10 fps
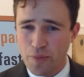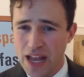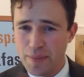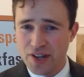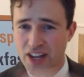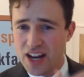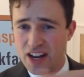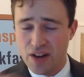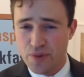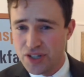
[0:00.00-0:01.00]
payments that it
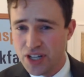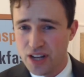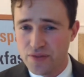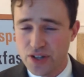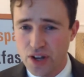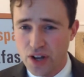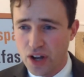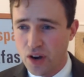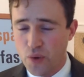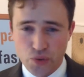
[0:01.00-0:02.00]
had received,
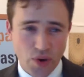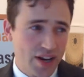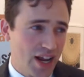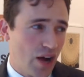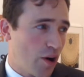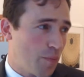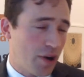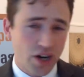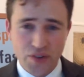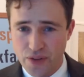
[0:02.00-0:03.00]
which right now are
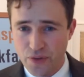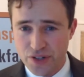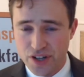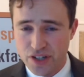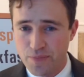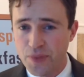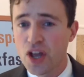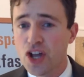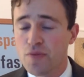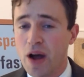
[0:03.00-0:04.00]
part of a different system.
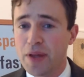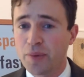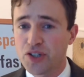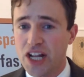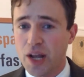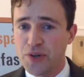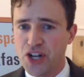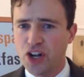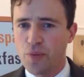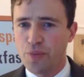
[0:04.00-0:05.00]
You might be able to take a
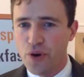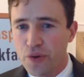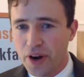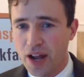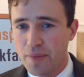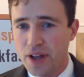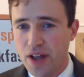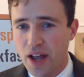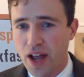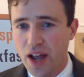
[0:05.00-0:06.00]
particular program
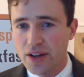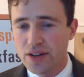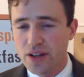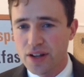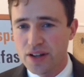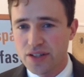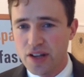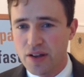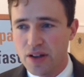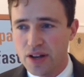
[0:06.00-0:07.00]
and
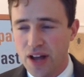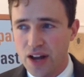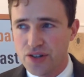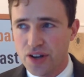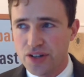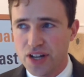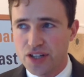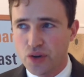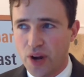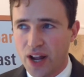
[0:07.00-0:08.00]
see not just
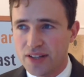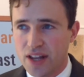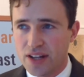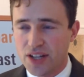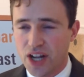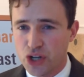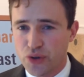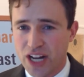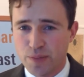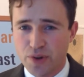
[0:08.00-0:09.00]
its grants and its
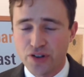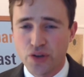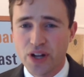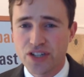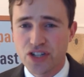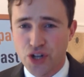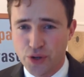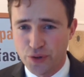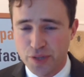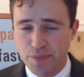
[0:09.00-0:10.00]
contracts, but also its
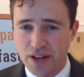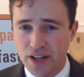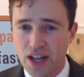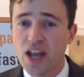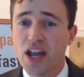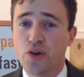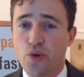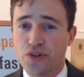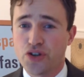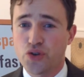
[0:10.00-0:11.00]
internal spending in
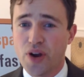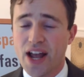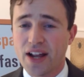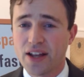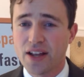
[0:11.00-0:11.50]
order to track